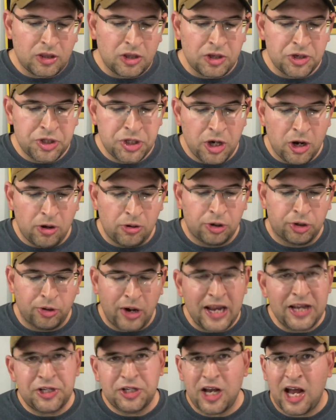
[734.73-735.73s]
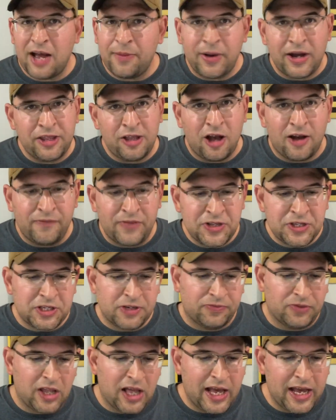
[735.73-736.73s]
So great job by the
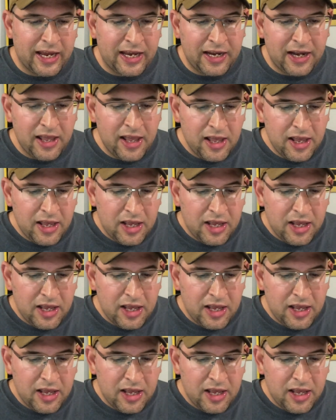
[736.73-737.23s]
offensive line.